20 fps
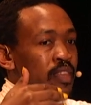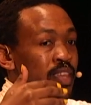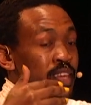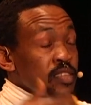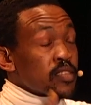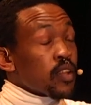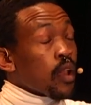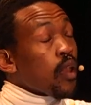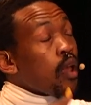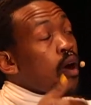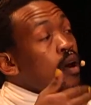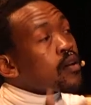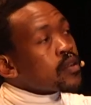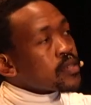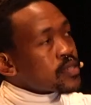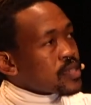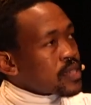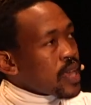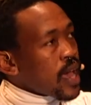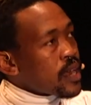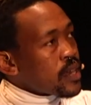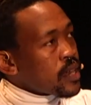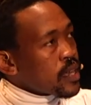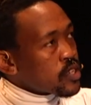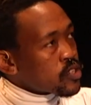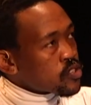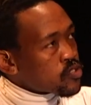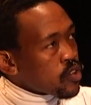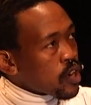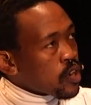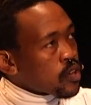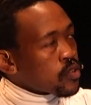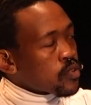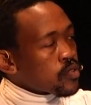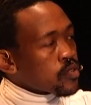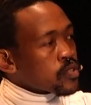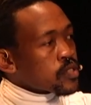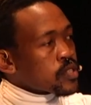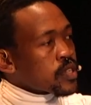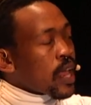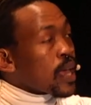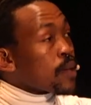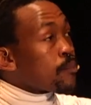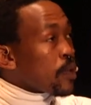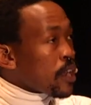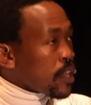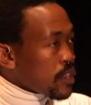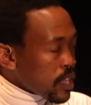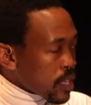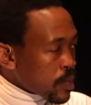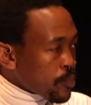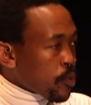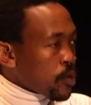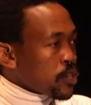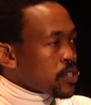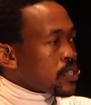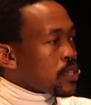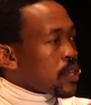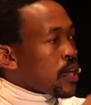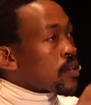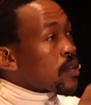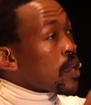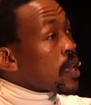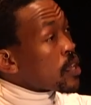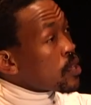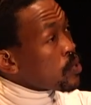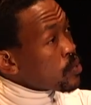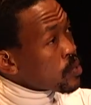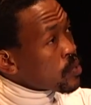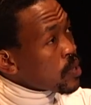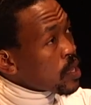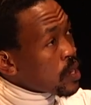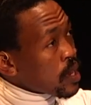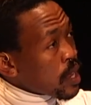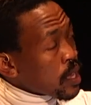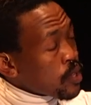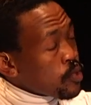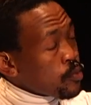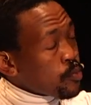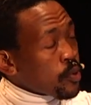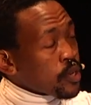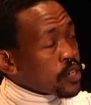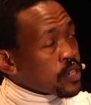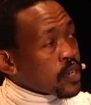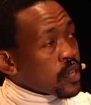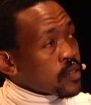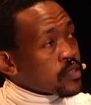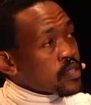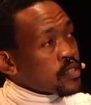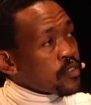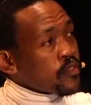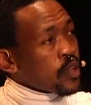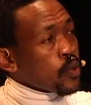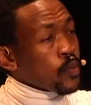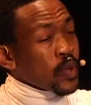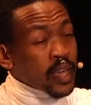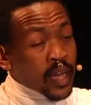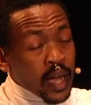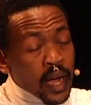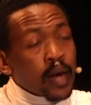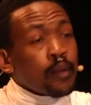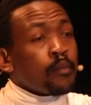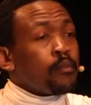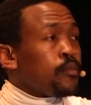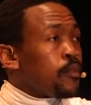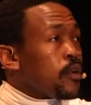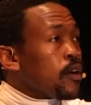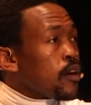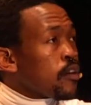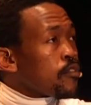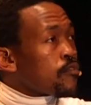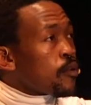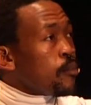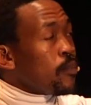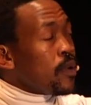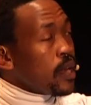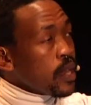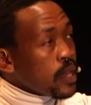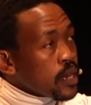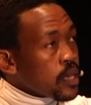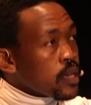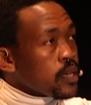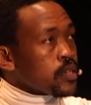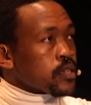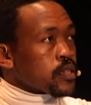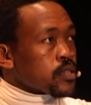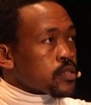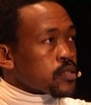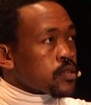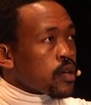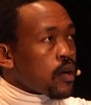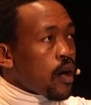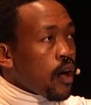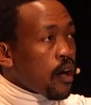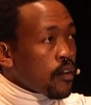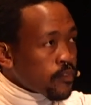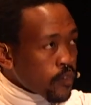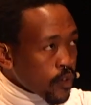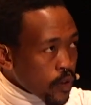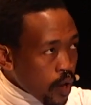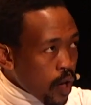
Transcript: these long-standing struggles, like Benedict pointed out, like you pointed out, Silvia? We come from lineages of